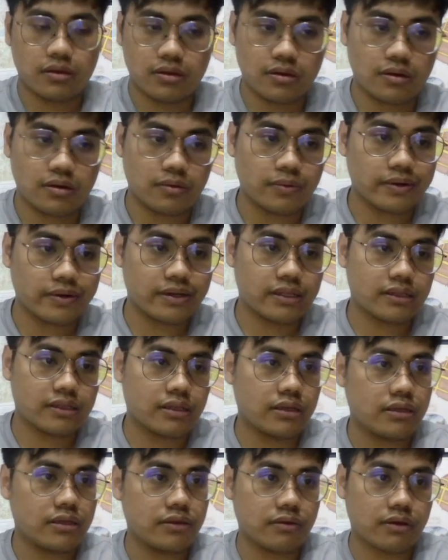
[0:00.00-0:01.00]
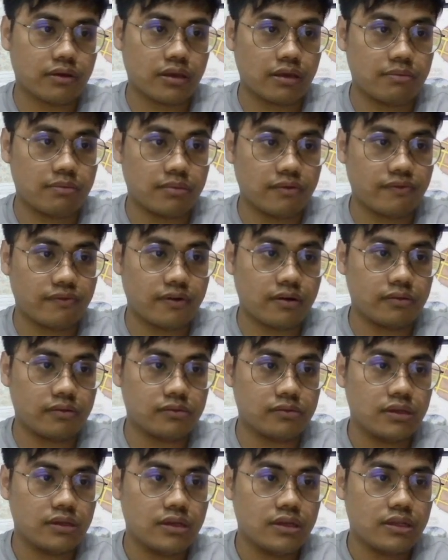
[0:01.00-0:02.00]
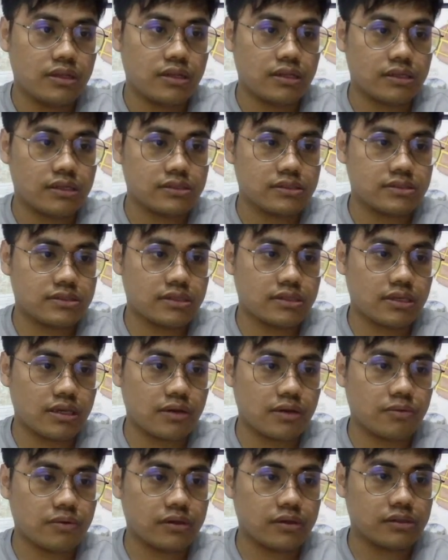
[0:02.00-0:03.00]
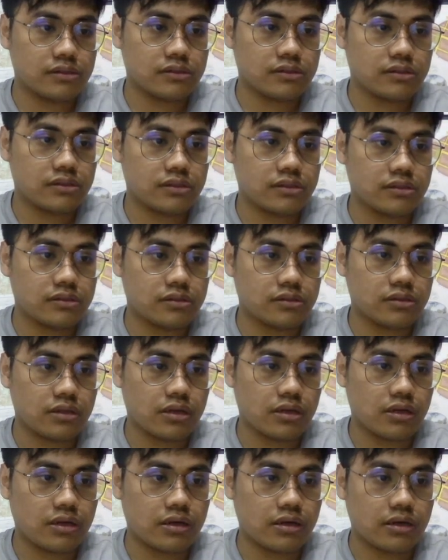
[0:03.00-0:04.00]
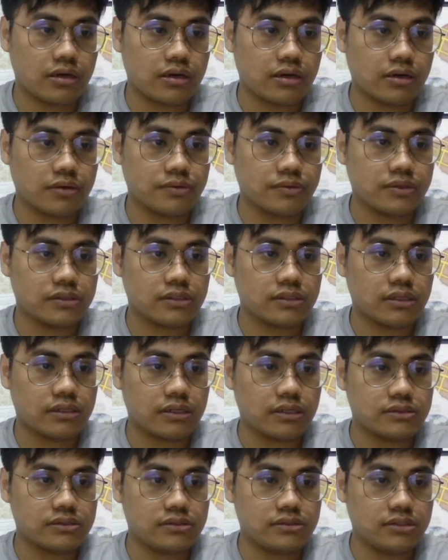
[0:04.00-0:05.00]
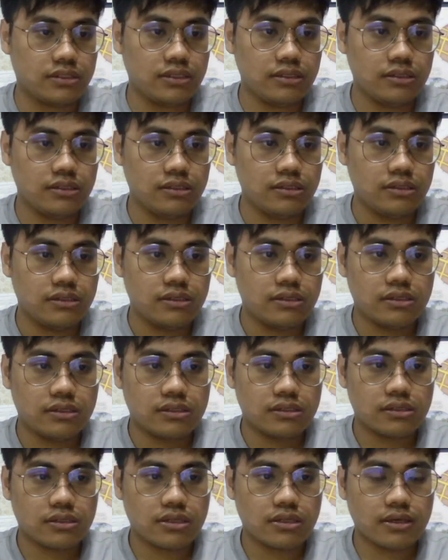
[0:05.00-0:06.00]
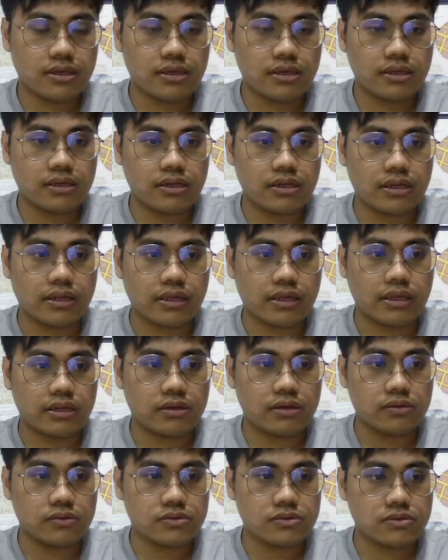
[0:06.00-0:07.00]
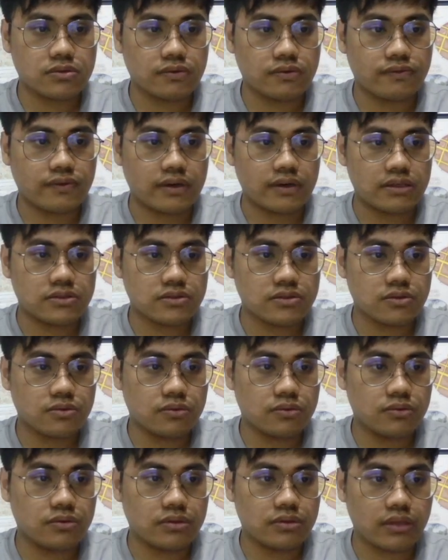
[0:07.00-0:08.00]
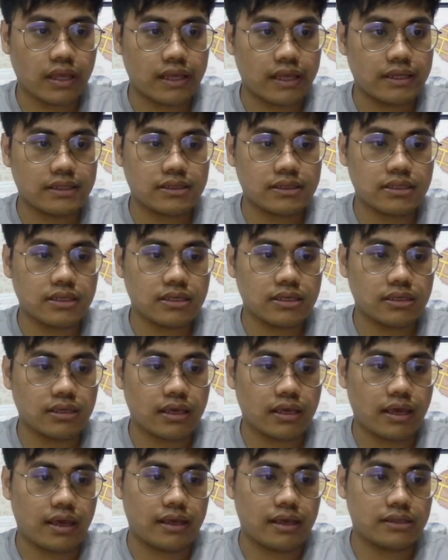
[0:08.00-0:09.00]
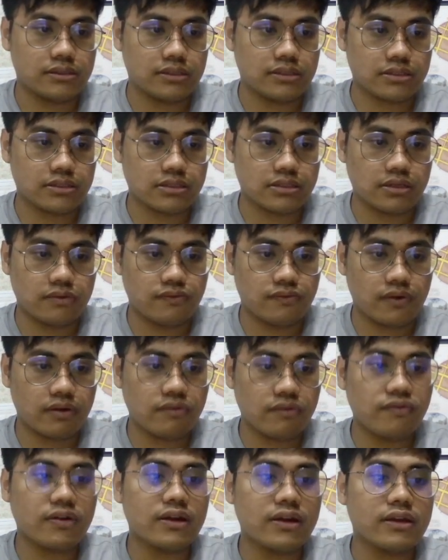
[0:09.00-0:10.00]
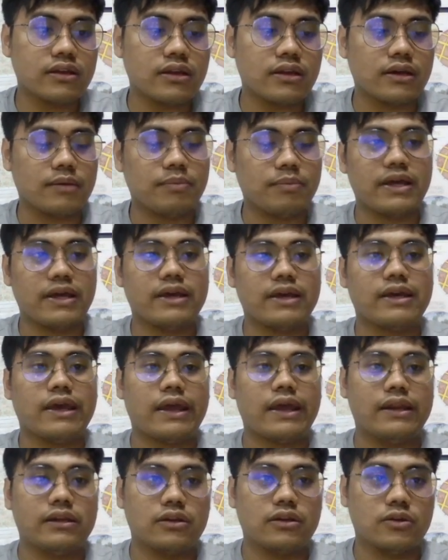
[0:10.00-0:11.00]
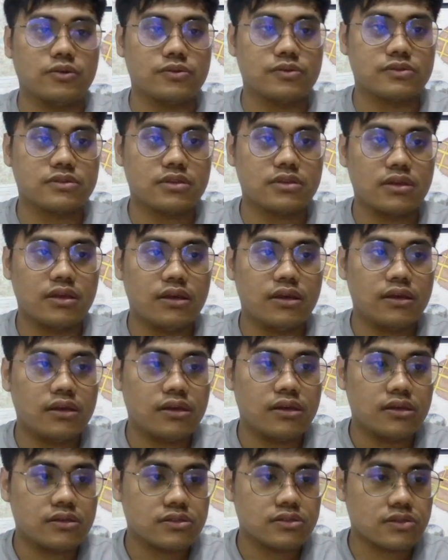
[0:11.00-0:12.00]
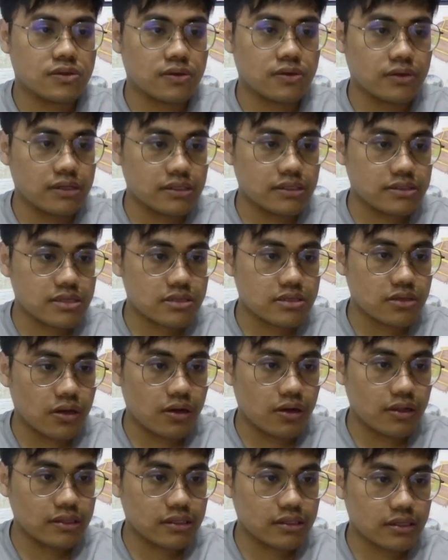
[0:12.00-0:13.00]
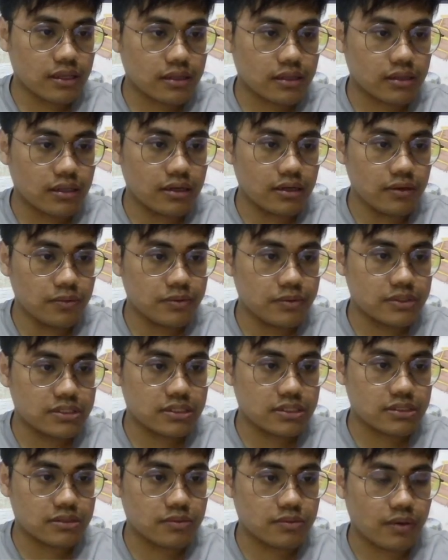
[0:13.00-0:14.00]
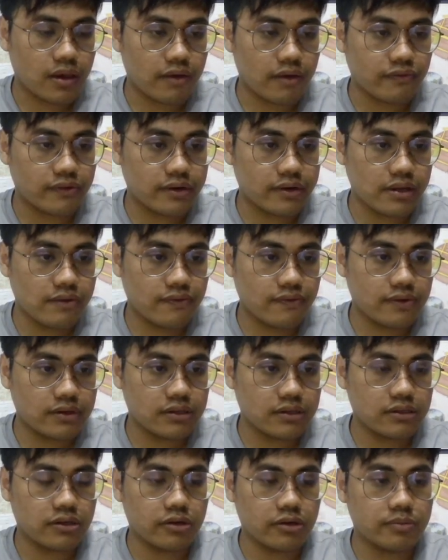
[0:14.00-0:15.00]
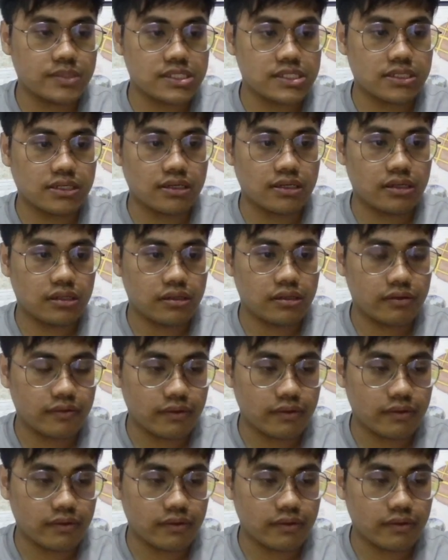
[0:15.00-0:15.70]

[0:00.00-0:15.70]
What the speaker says: what data can be found. Let's say I wanted guna tanah 3, then I can also find school, anything, and just click verify, apply, and close. So this is all the data, which is we have a river, commercial,